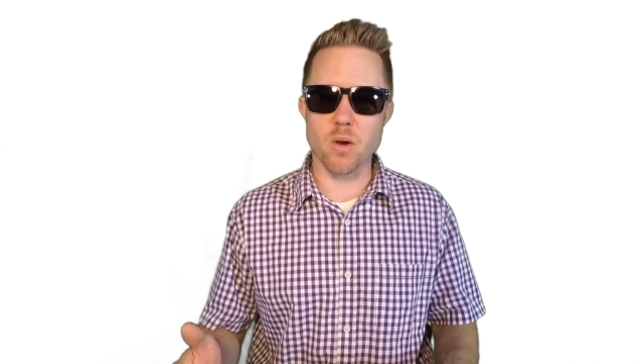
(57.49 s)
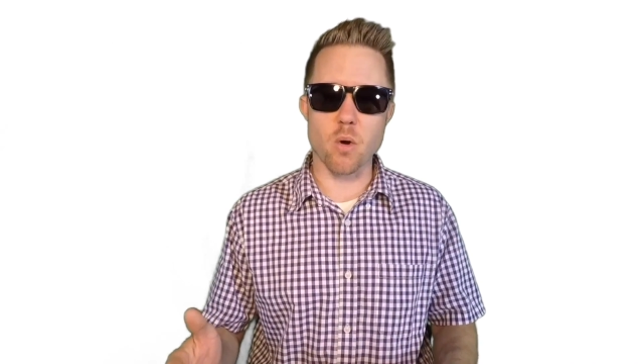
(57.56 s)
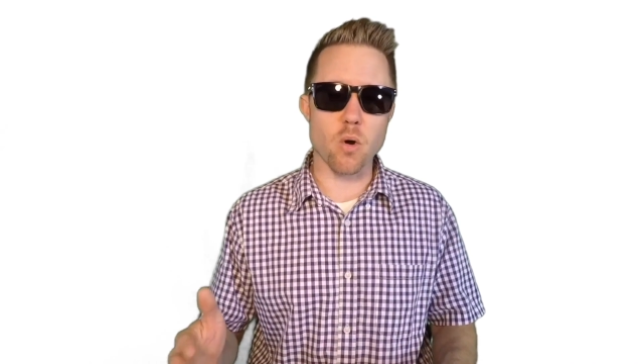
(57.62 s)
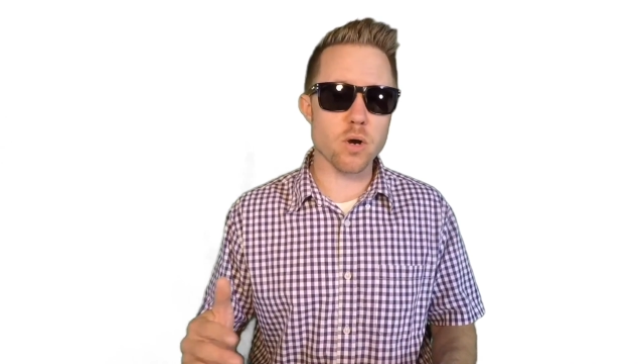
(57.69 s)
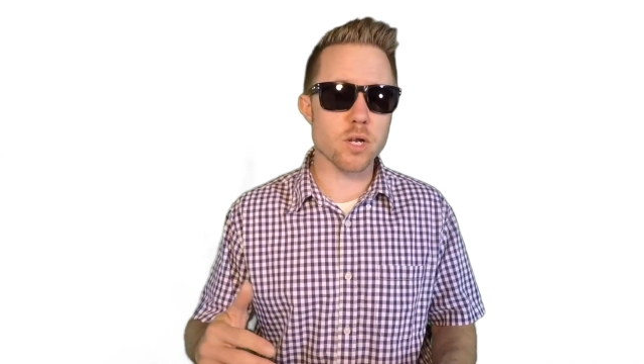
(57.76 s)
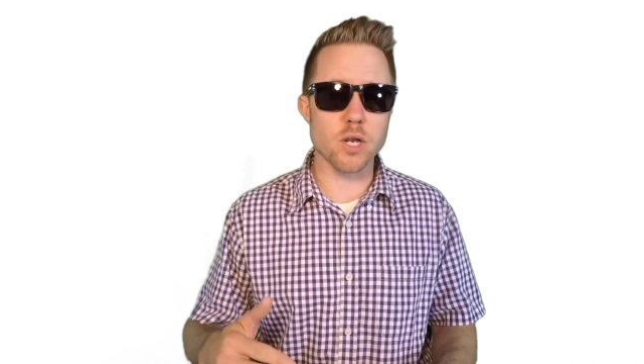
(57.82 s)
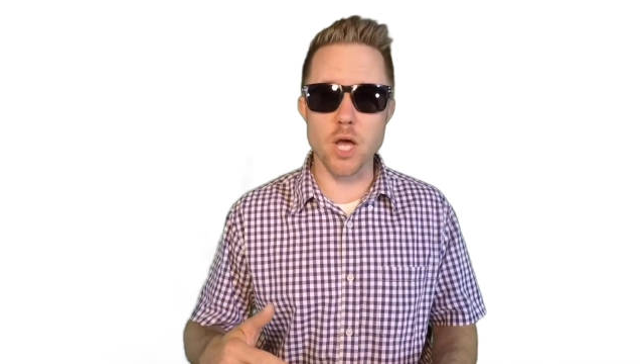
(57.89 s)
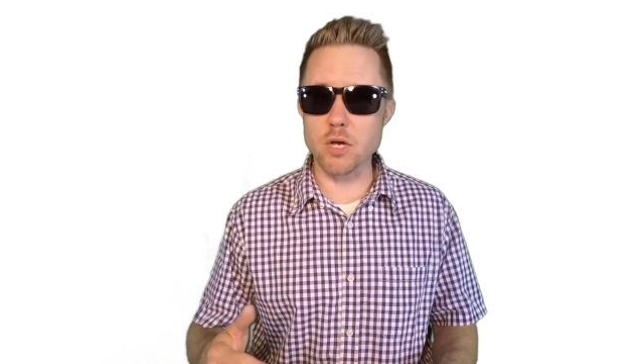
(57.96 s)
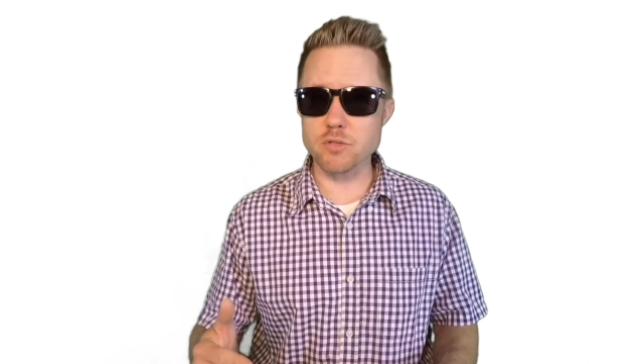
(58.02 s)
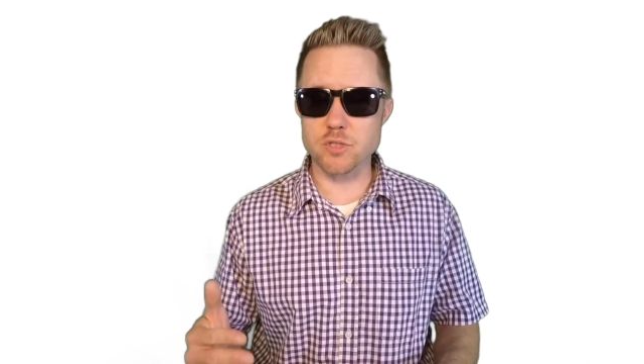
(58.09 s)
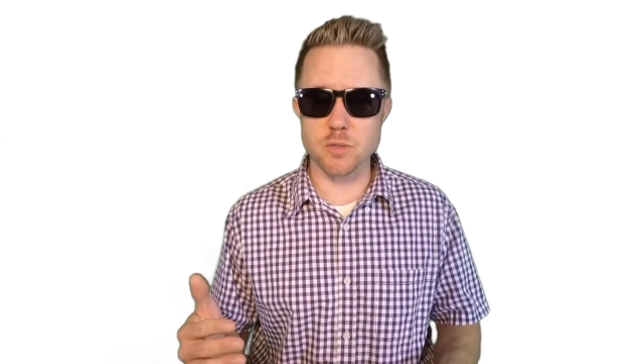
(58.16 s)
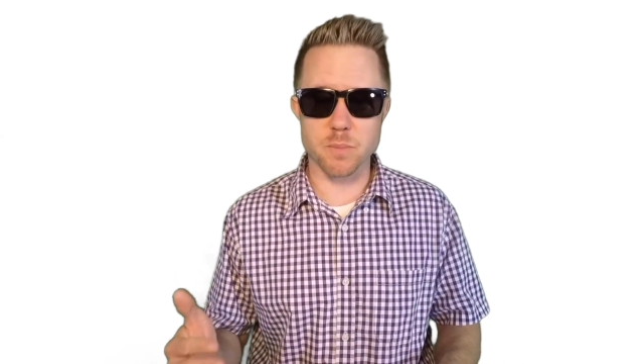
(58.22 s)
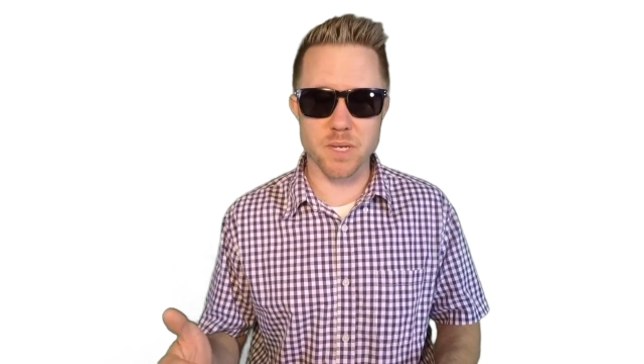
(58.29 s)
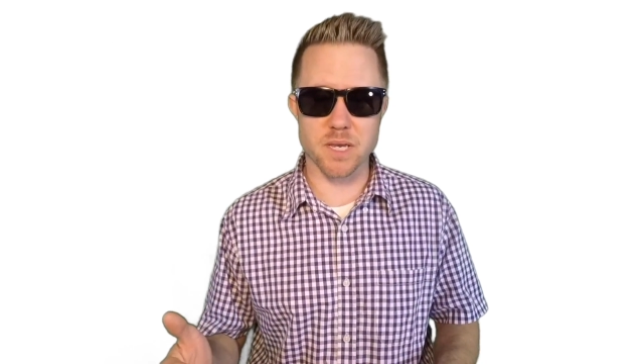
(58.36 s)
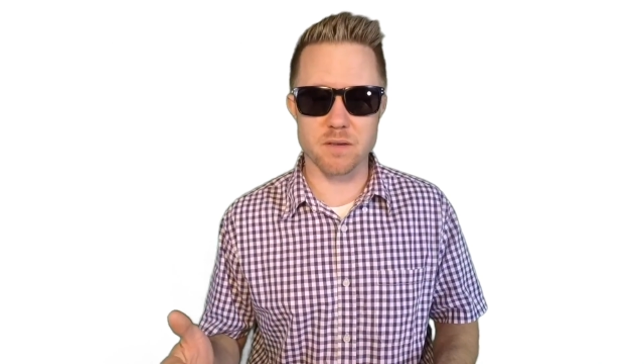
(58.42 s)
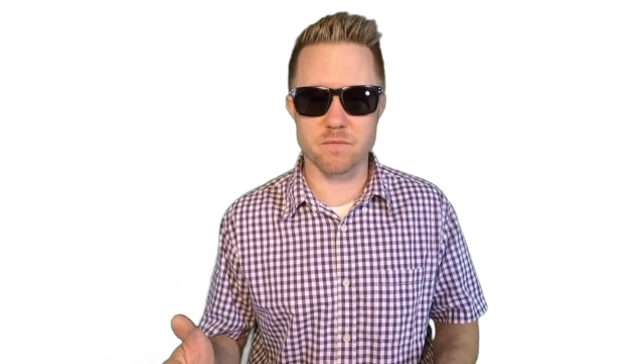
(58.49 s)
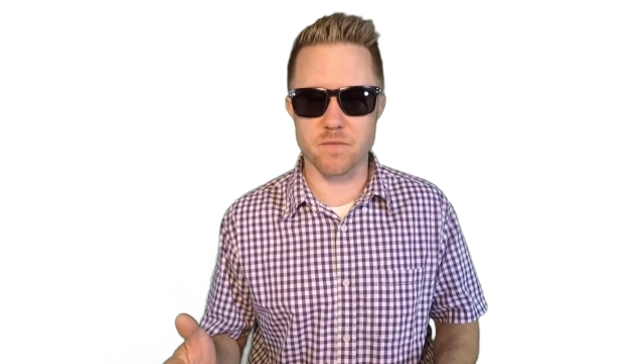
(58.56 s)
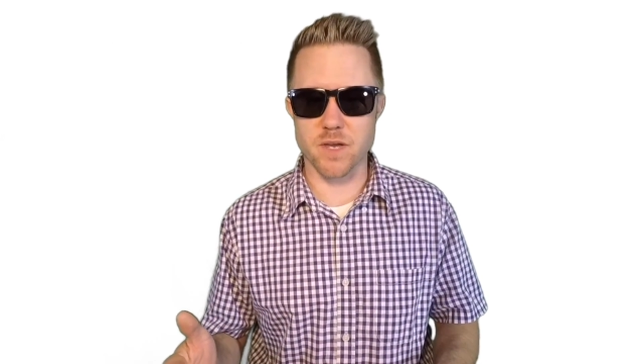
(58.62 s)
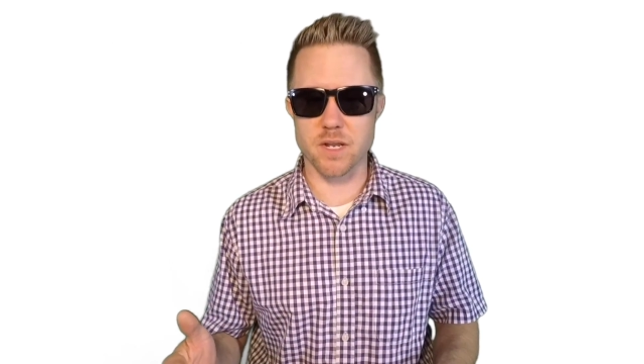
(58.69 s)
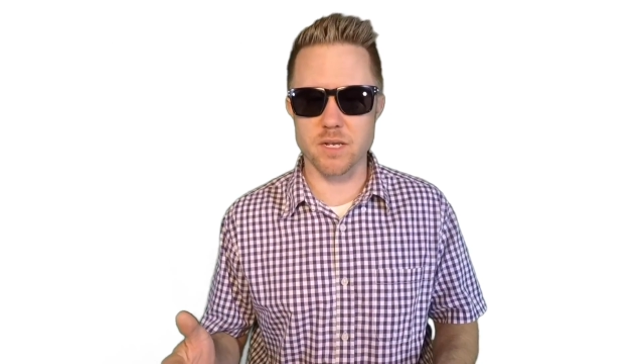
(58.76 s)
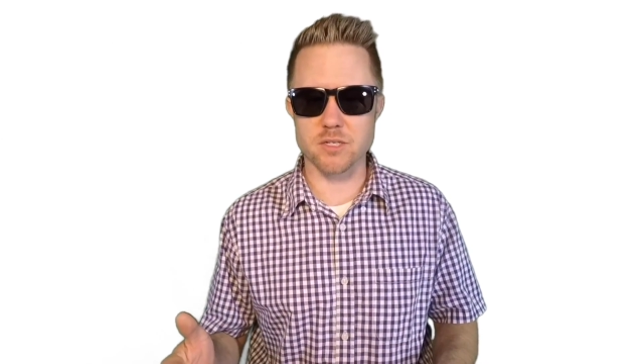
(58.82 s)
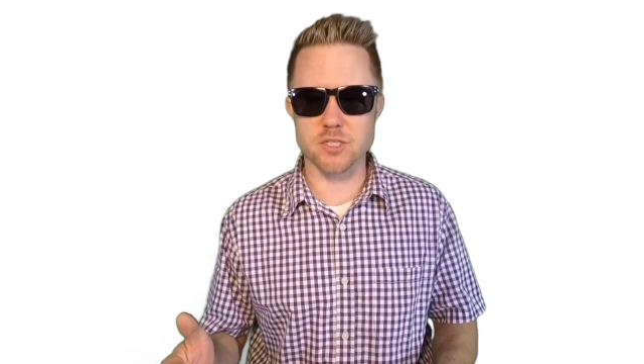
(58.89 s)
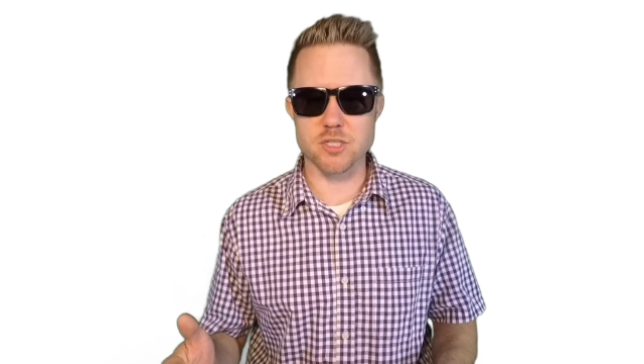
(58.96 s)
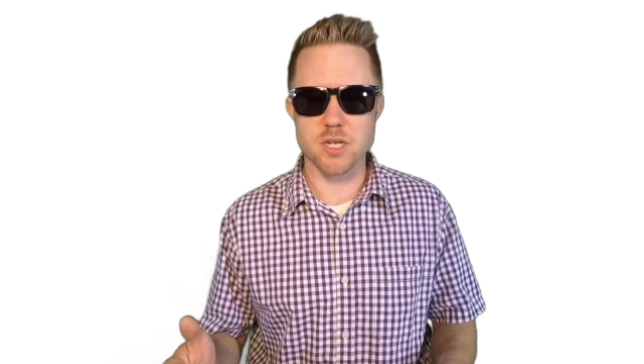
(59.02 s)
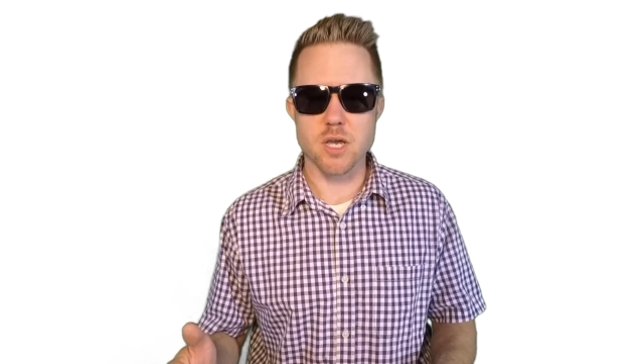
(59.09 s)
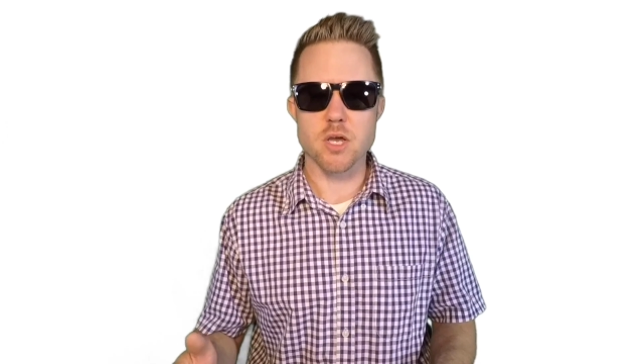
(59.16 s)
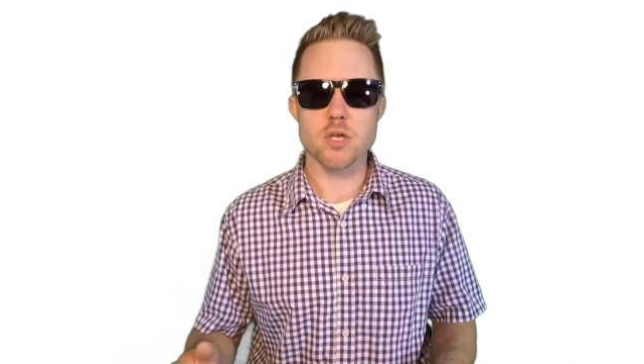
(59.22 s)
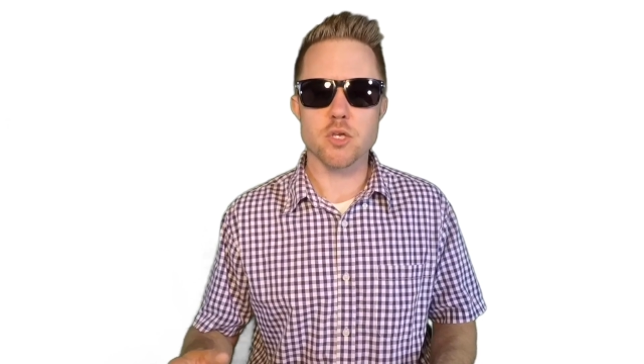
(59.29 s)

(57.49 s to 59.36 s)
or close to being finished,